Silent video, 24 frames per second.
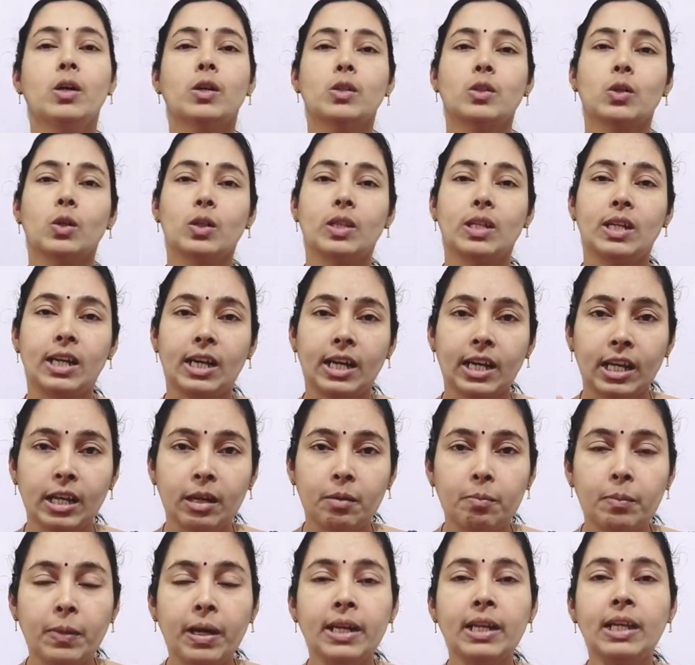So the
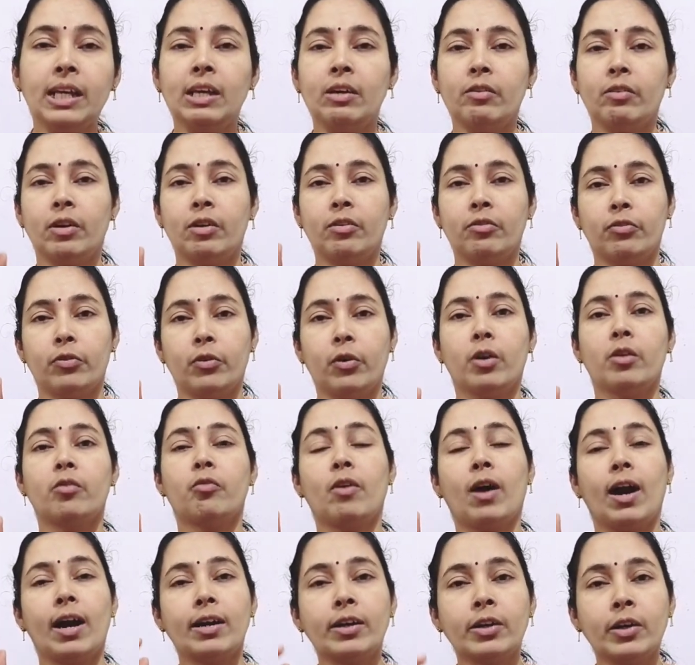treatment given for
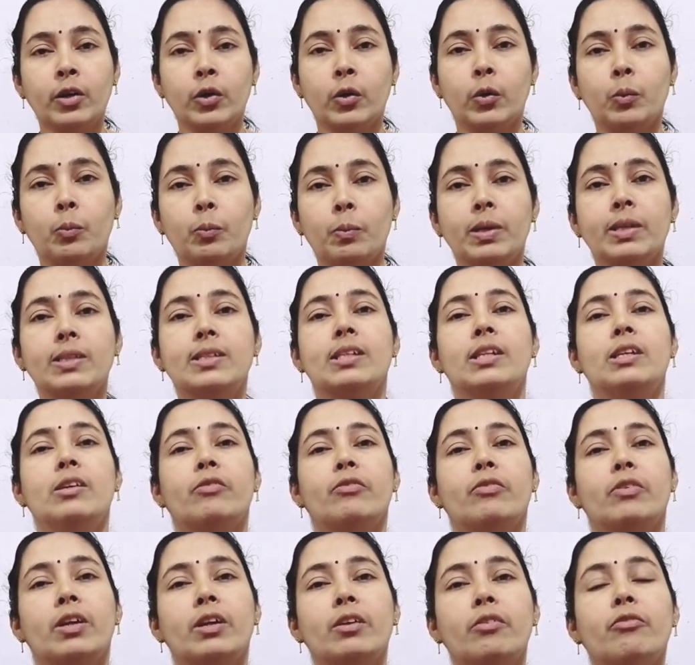one group is
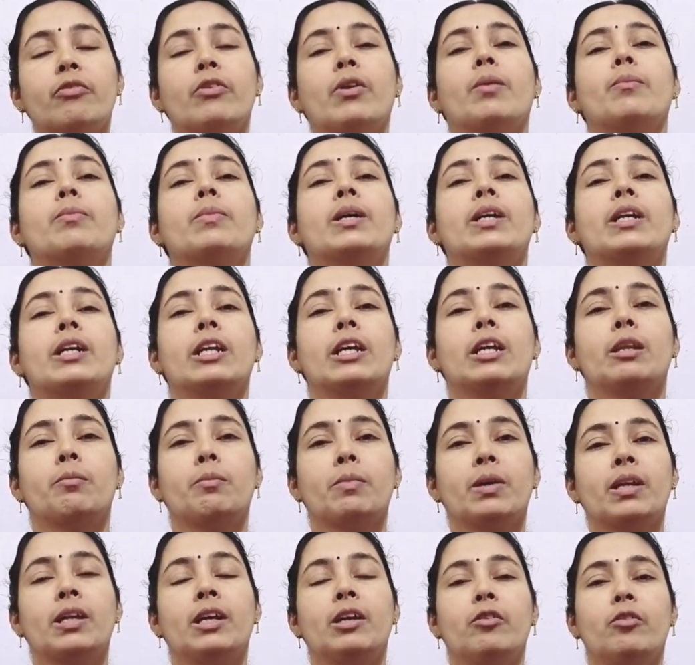different from the
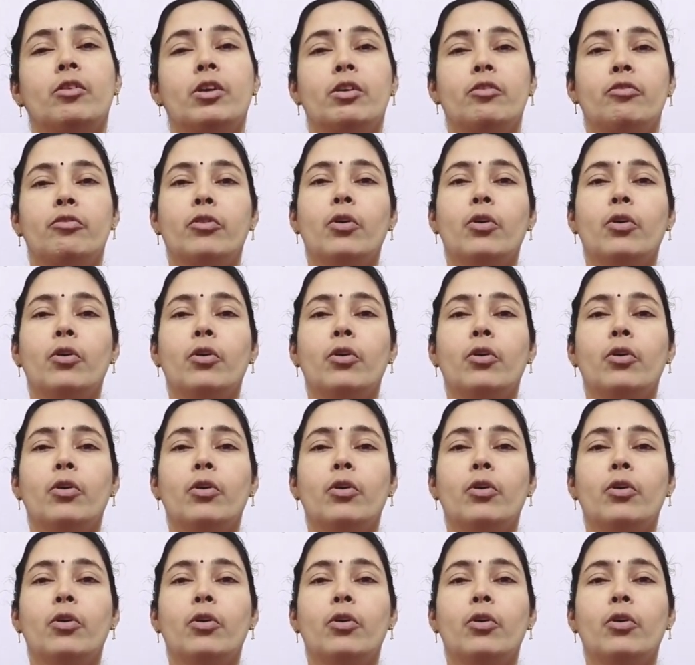treatment given